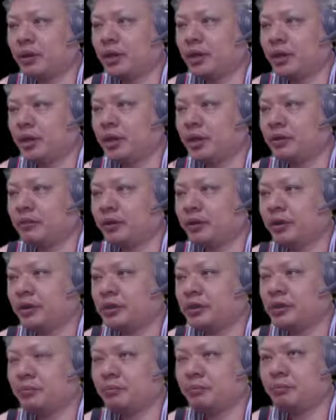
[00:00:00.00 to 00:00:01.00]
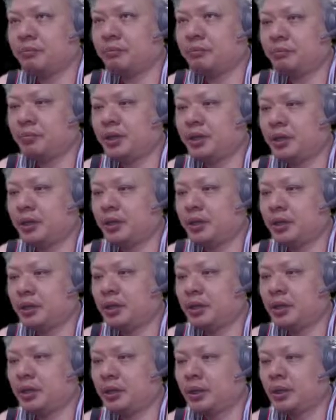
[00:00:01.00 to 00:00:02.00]
Variation B,
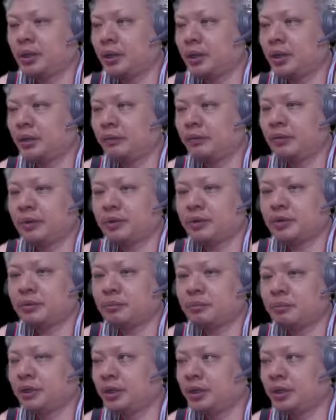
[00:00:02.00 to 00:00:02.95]
in variation B,